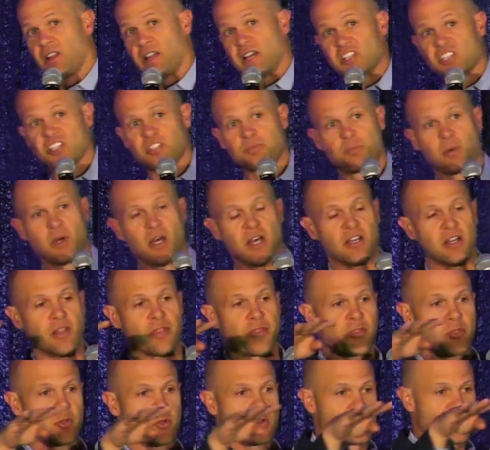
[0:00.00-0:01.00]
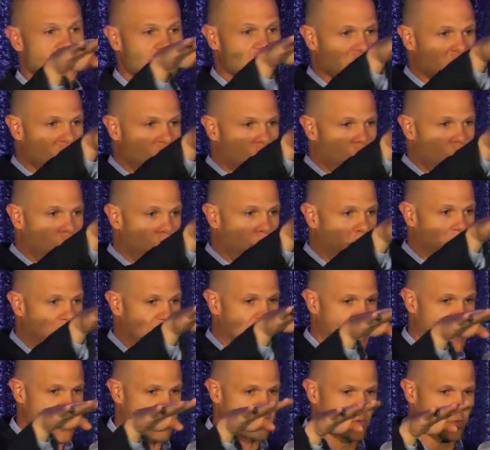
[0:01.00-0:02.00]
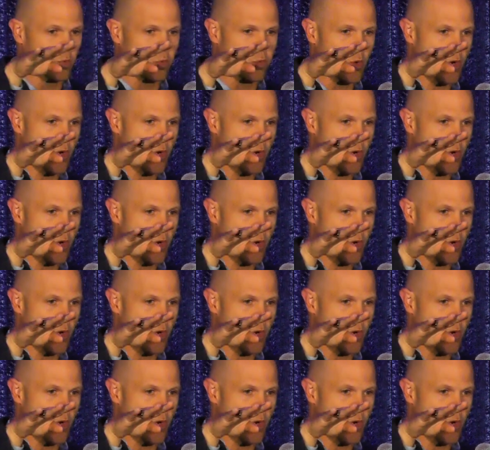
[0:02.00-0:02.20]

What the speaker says: I spun and threw this low pass